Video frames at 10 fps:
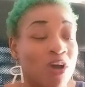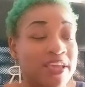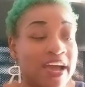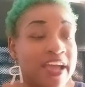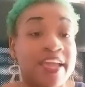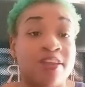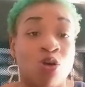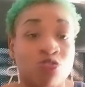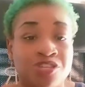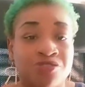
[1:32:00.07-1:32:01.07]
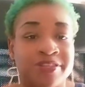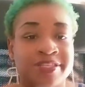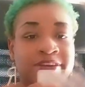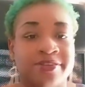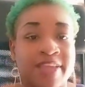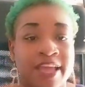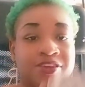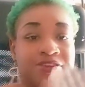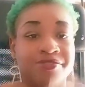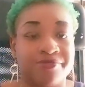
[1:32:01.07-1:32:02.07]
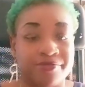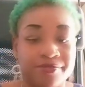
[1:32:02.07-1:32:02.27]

Oya, and Oshun is here. Thank you.